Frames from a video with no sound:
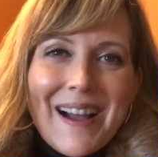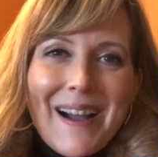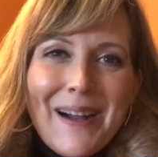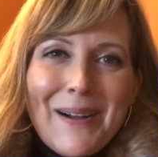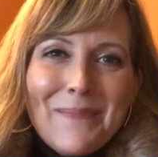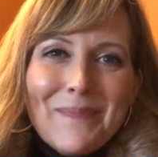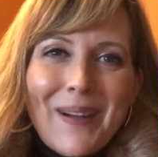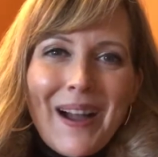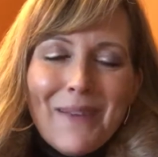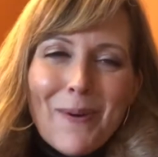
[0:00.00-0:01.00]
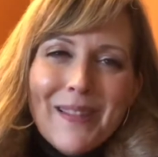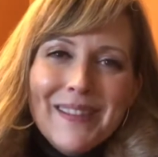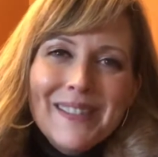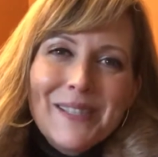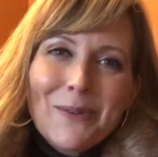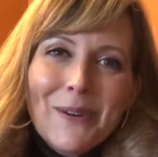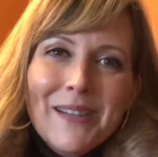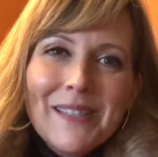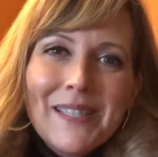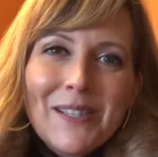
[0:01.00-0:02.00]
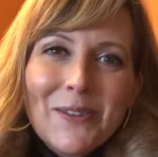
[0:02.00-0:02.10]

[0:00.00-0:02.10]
I want these stories